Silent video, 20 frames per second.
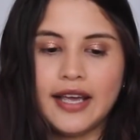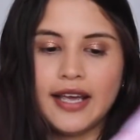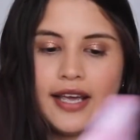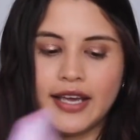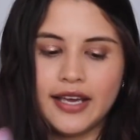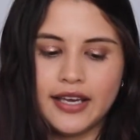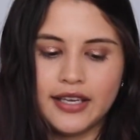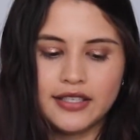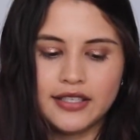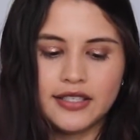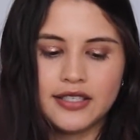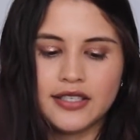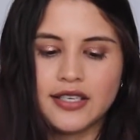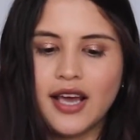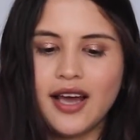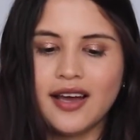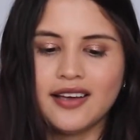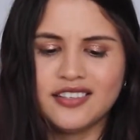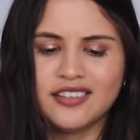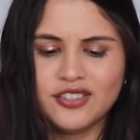And
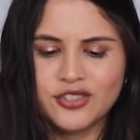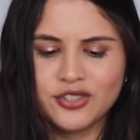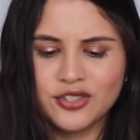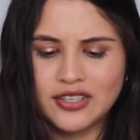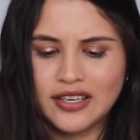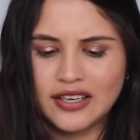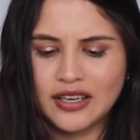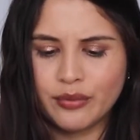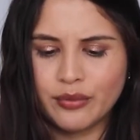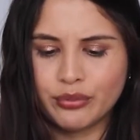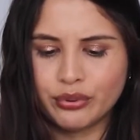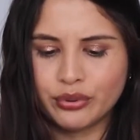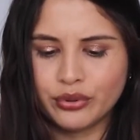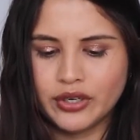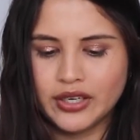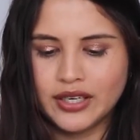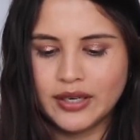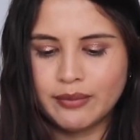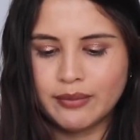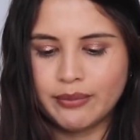yeah, it's just like a
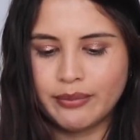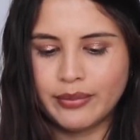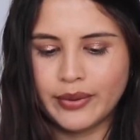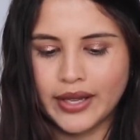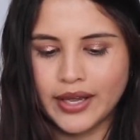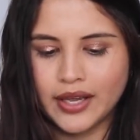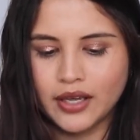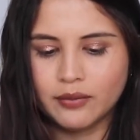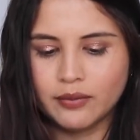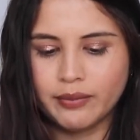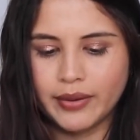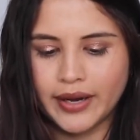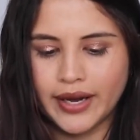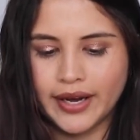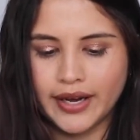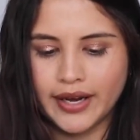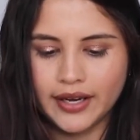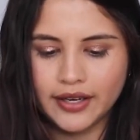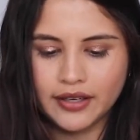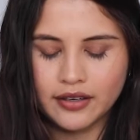pretty big
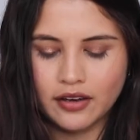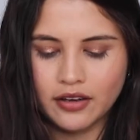bag,